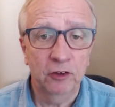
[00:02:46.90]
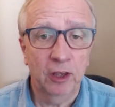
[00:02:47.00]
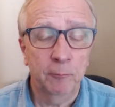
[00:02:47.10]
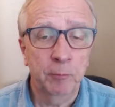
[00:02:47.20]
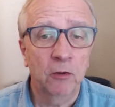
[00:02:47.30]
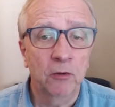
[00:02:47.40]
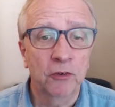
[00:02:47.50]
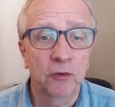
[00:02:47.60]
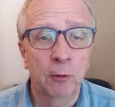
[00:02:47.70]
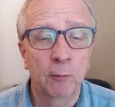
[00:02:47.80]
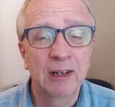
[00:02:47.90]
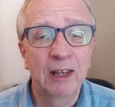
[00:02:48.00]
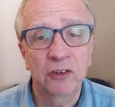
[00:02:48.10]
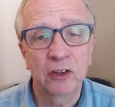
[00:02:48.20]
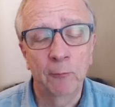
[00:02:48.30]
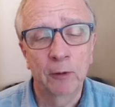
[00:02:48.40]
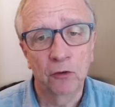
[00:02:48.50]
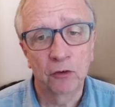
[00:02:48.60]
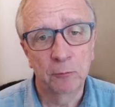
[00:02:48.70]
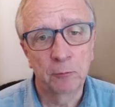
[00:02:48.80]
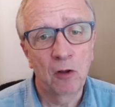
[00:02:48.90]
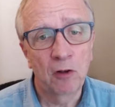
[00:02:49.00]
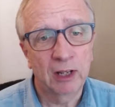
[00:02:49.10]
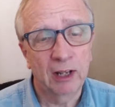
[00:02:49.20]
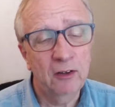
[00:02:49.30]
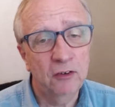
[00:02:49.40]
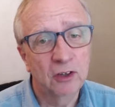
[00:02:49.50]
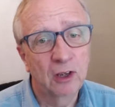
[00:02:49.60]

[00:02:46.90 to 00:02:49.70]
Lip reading: because there's probably less coming onto the market,